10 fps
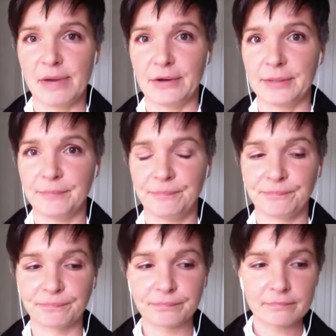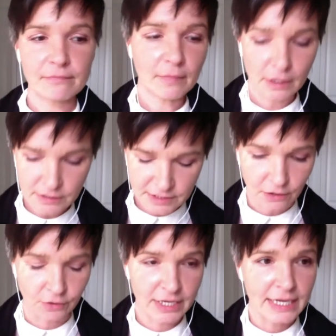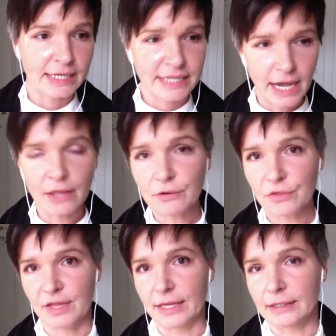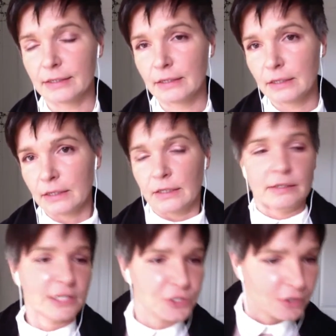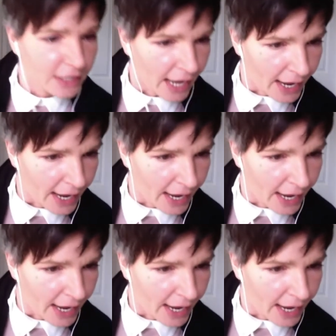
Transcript: What were the hardest things about starting